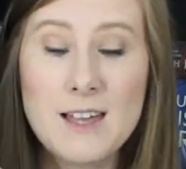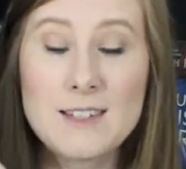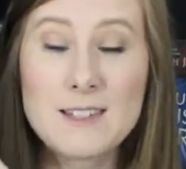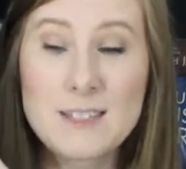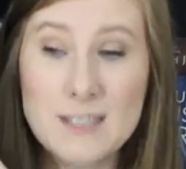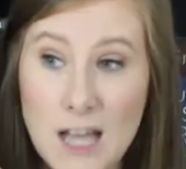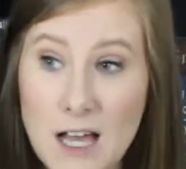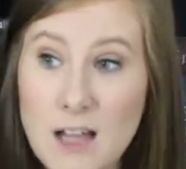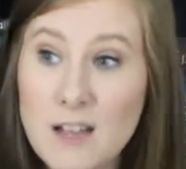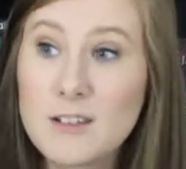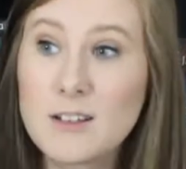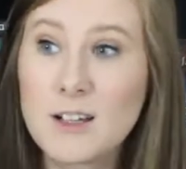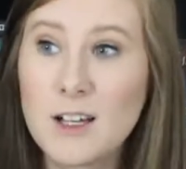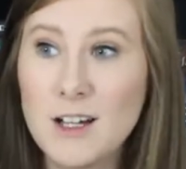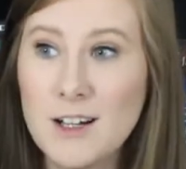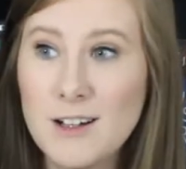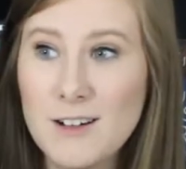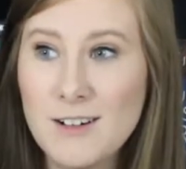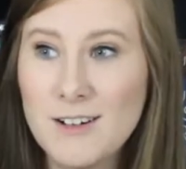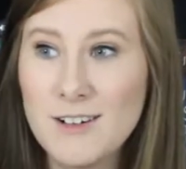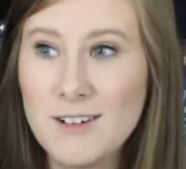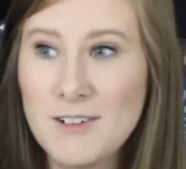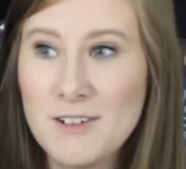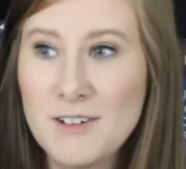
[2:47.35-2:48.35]

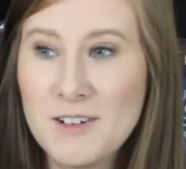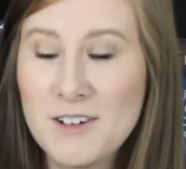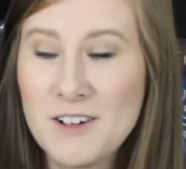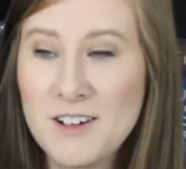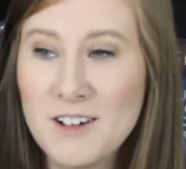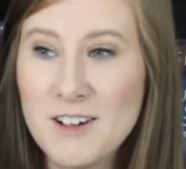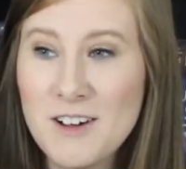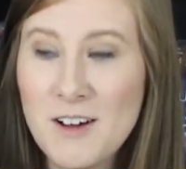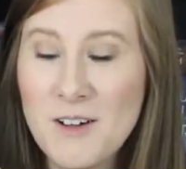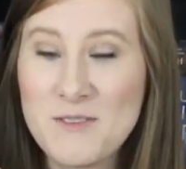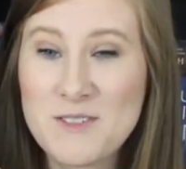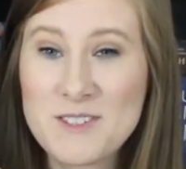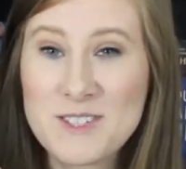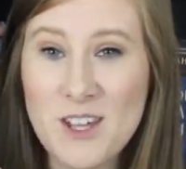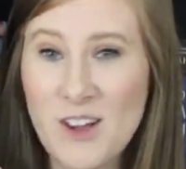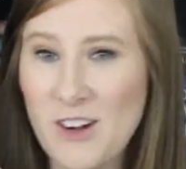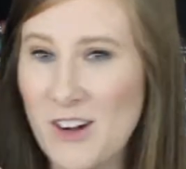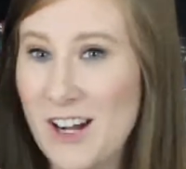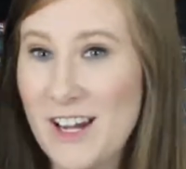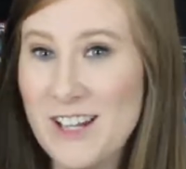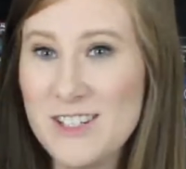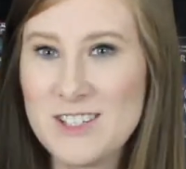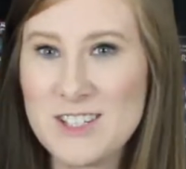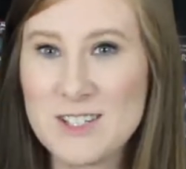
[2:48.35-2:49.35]
Skalko. I'm
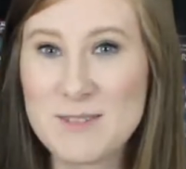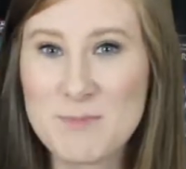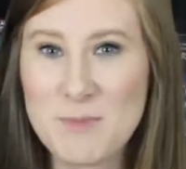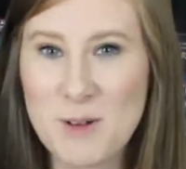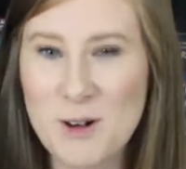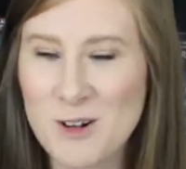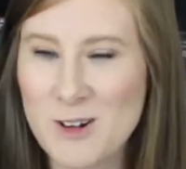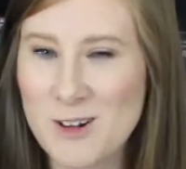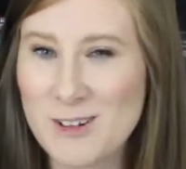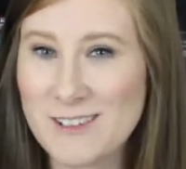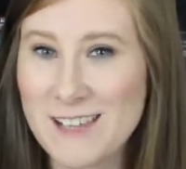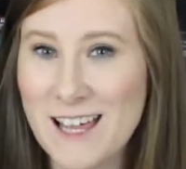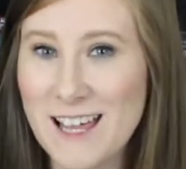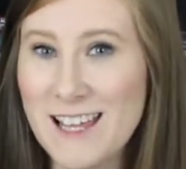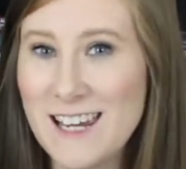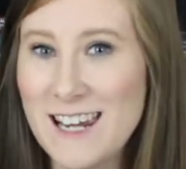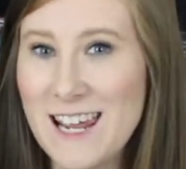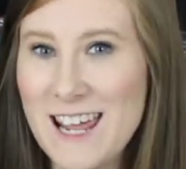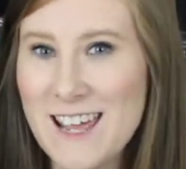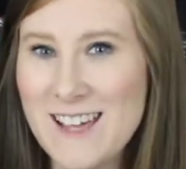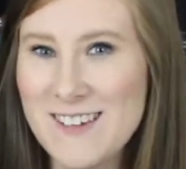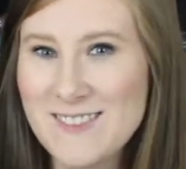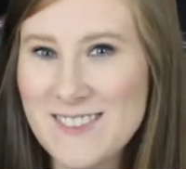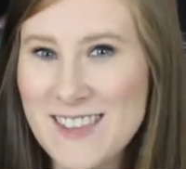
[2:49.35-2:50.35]
sorry, I just murdered that
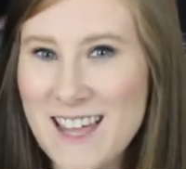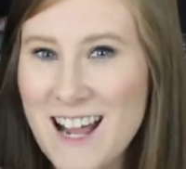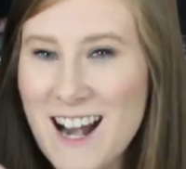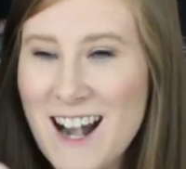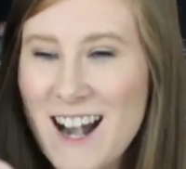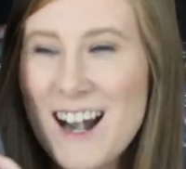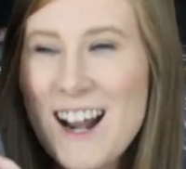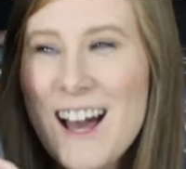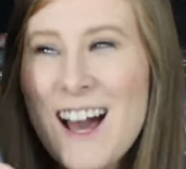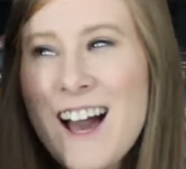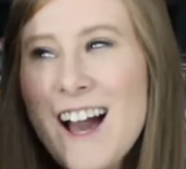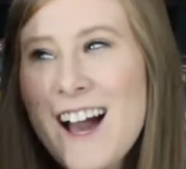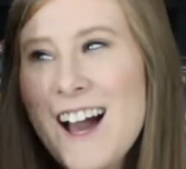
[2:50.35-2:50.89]
name there.